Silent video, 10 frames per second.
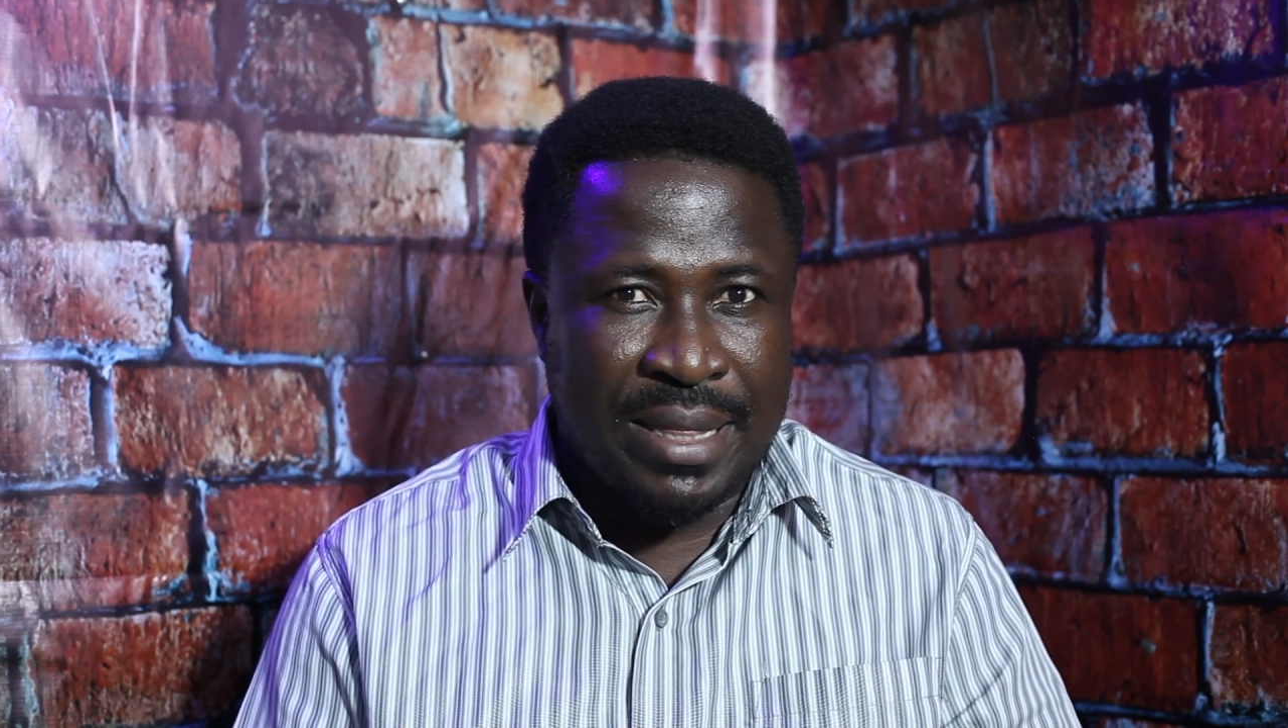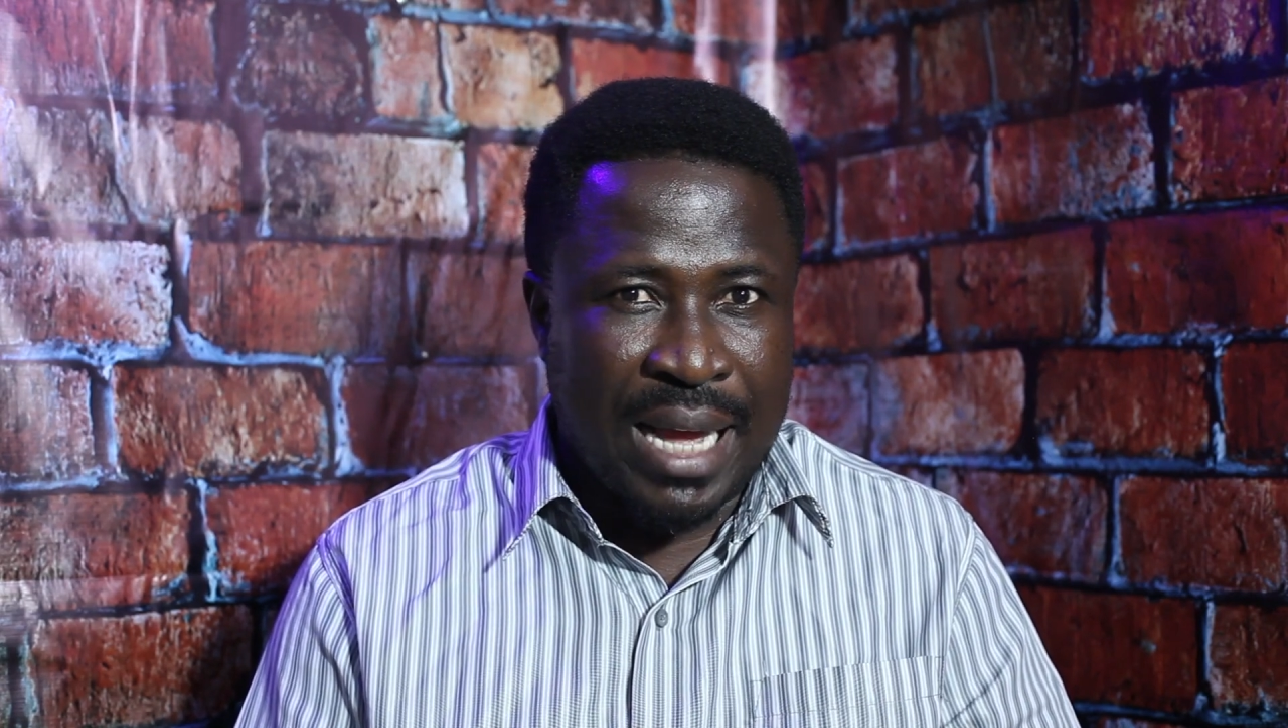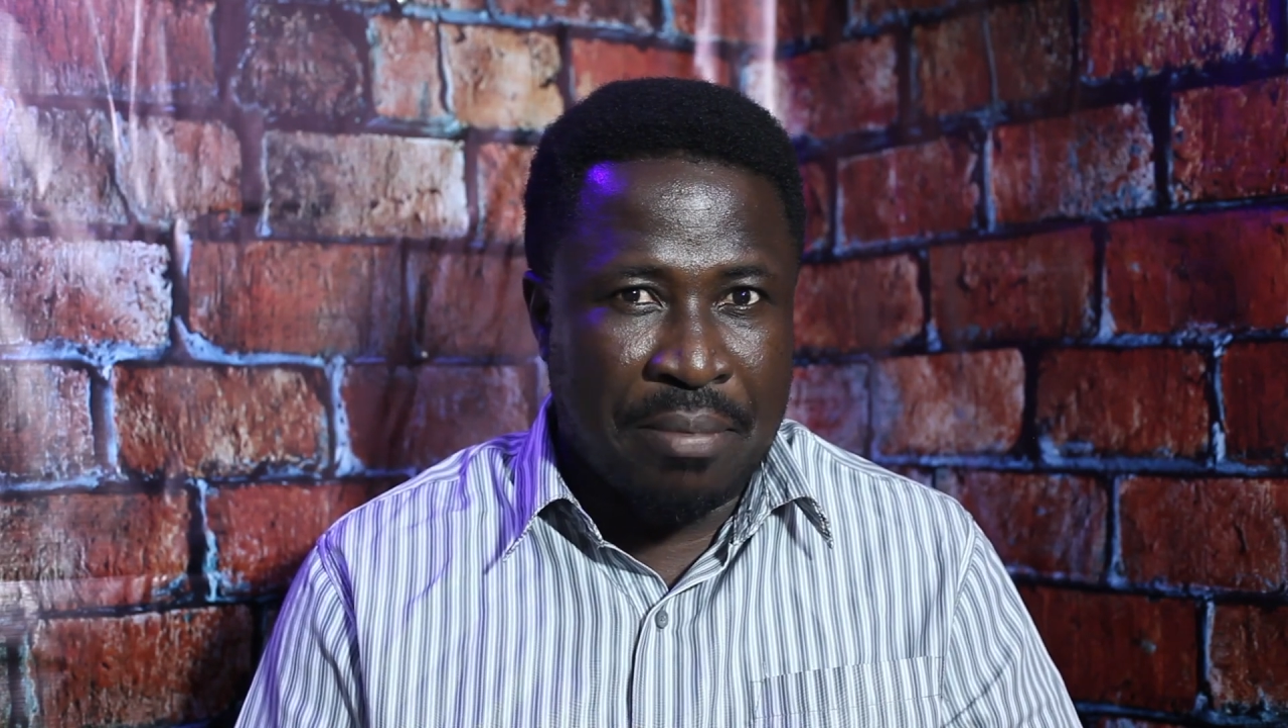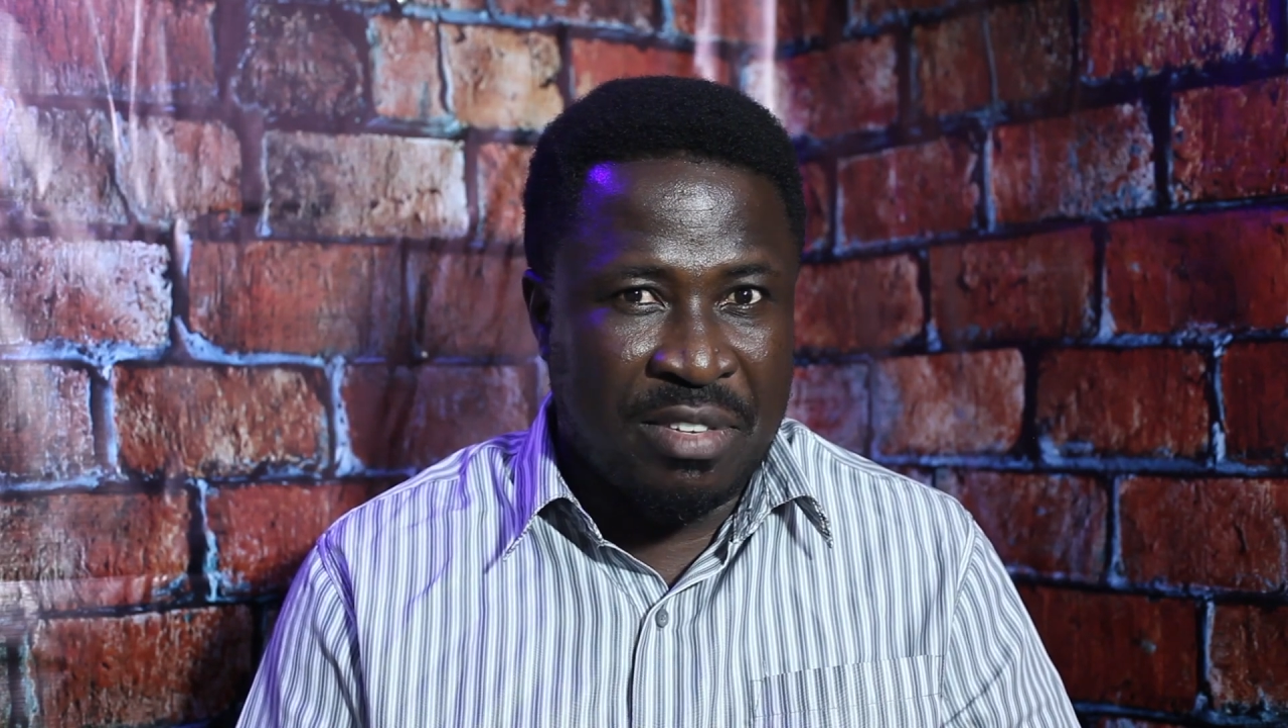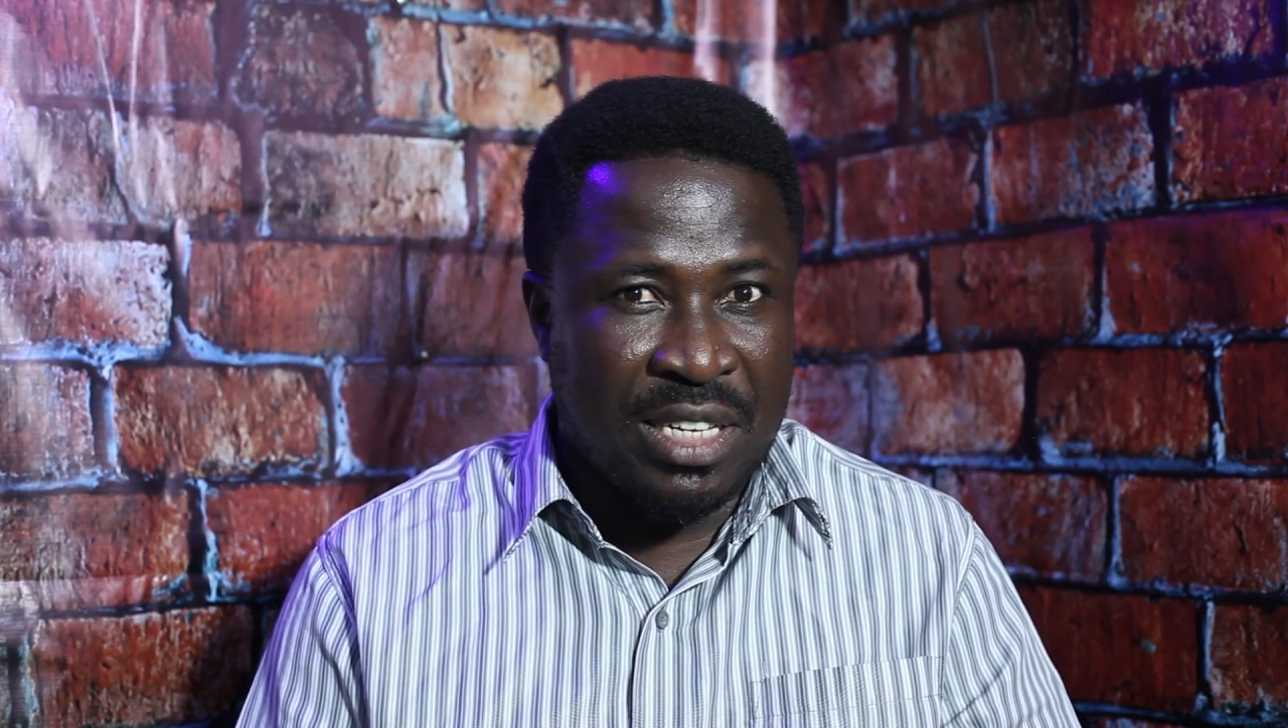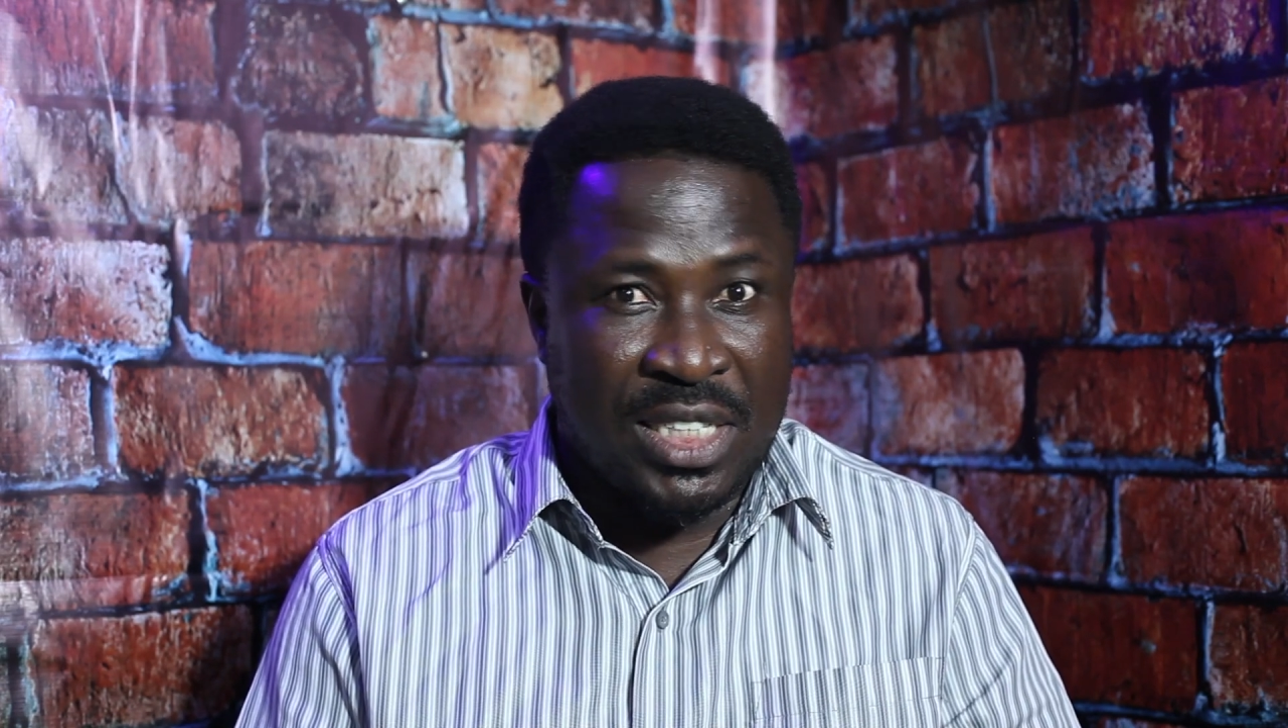Type-C